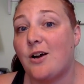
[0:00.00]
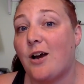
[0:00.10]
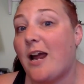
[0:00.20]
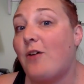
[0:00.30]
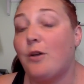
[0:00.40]

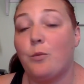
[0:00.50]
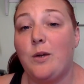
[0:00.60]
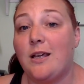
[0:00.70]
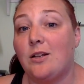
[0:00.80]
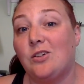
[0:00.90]
are out and
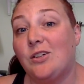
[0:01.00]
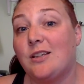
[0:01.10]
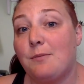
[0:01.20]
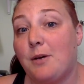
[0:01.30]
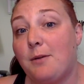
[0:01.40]
we can look
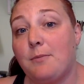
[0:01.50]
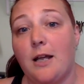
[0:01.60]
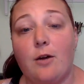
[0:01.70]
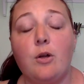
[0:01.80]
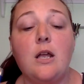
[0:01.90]
them up
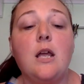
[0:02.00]
now.